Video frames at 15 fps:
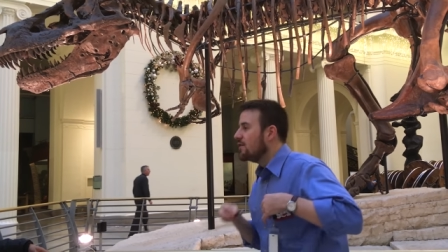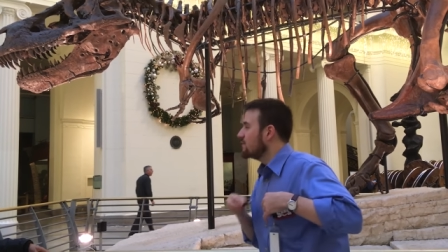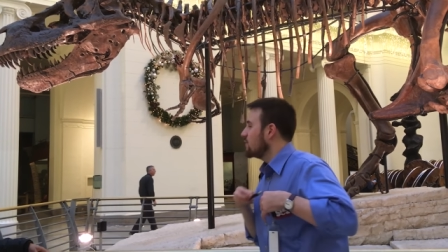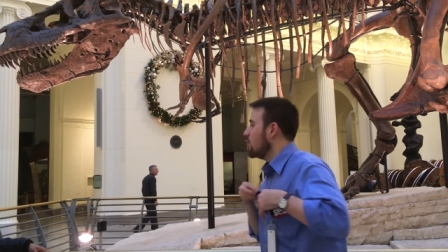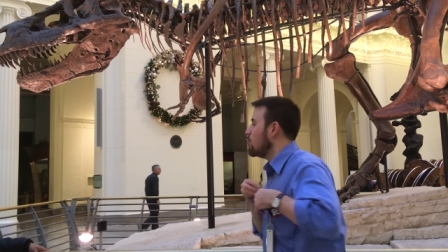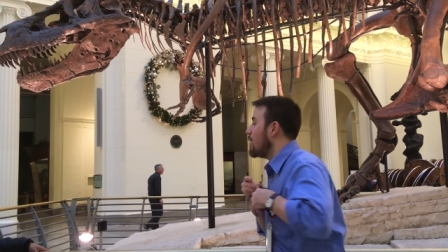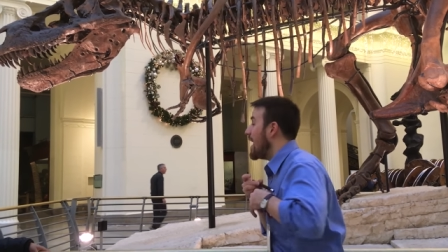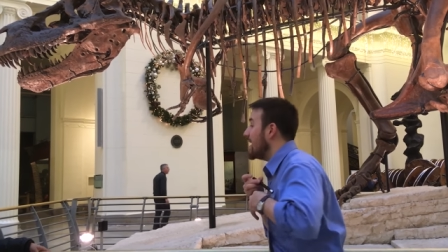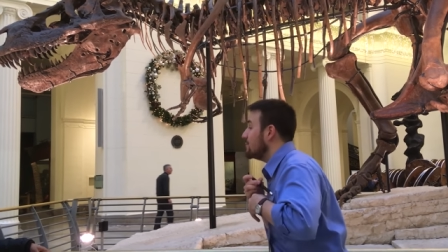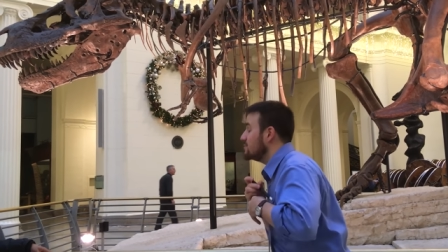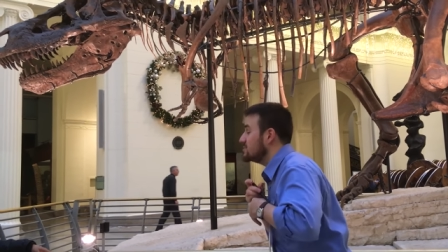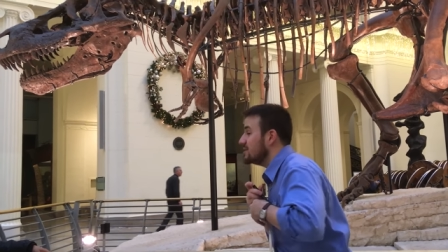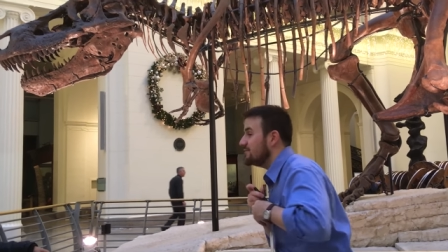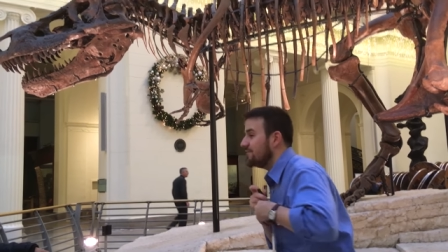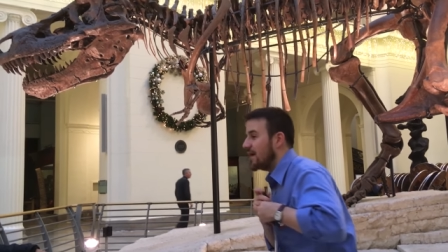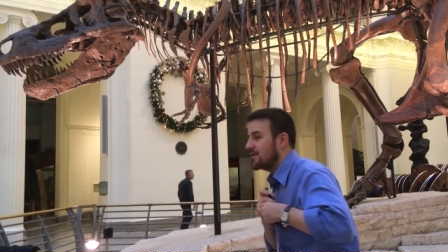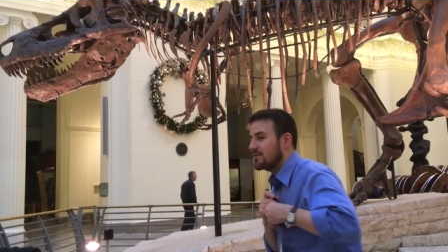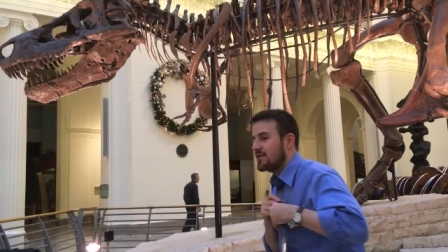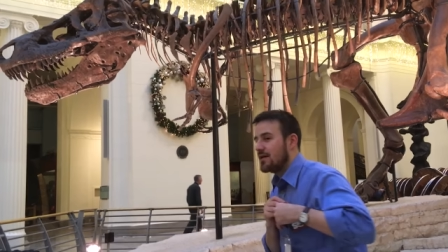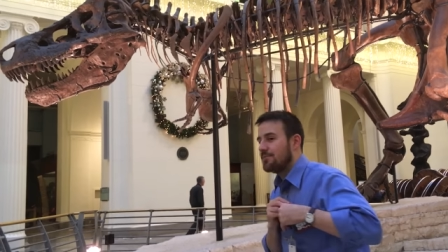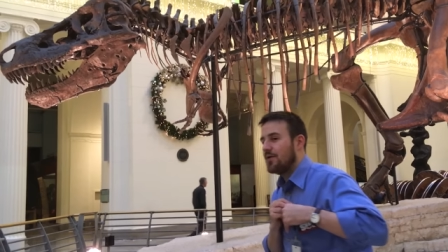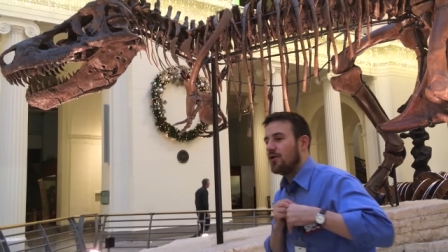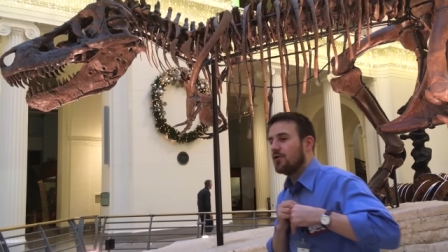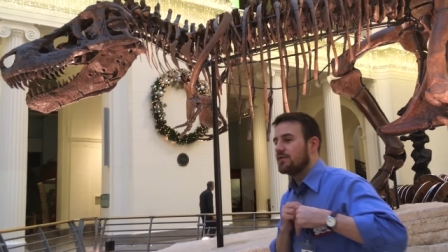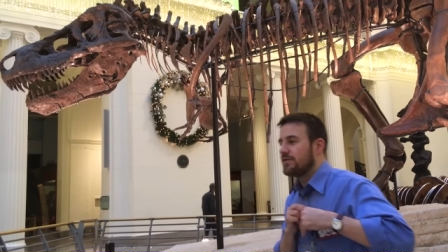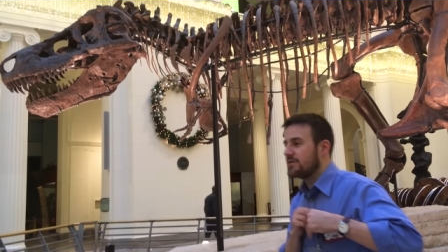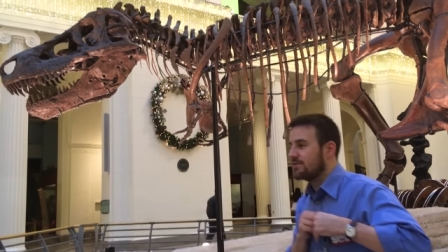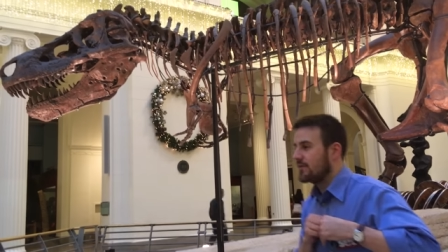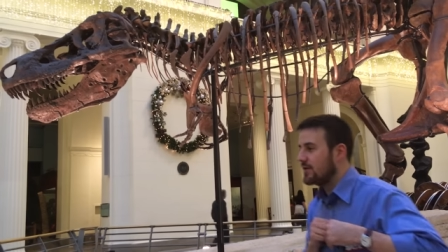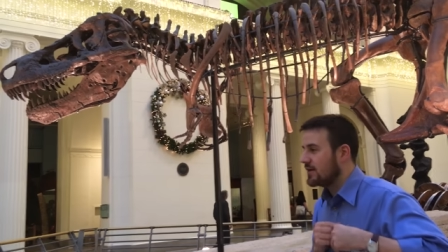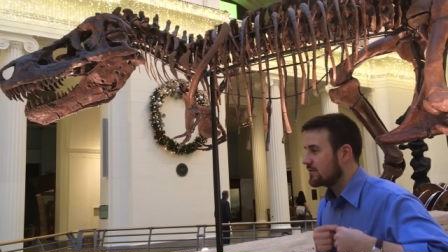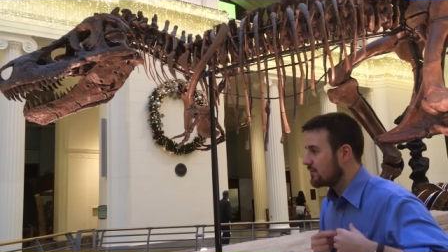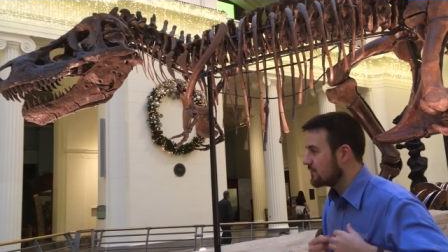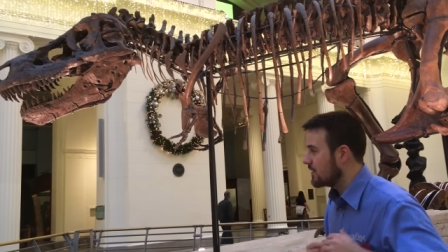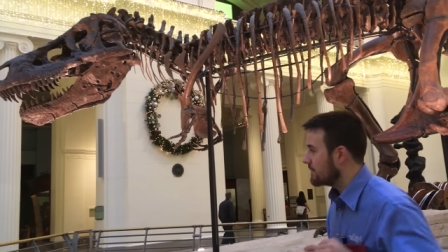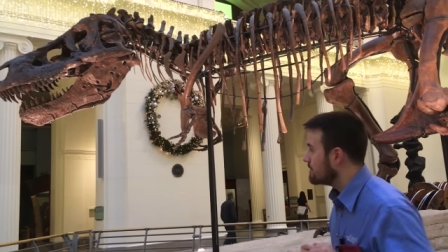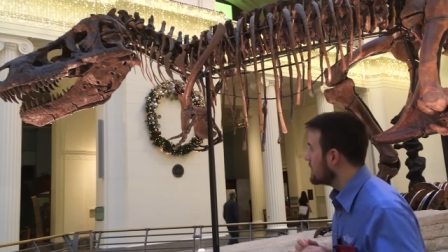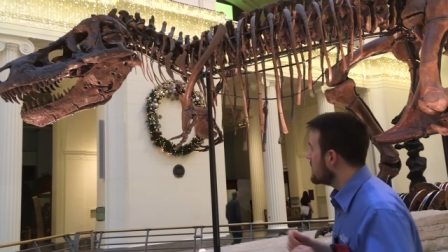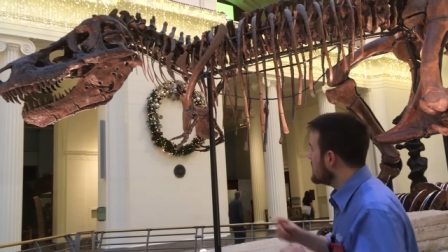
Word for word: So why was she found in that pose is very interesting.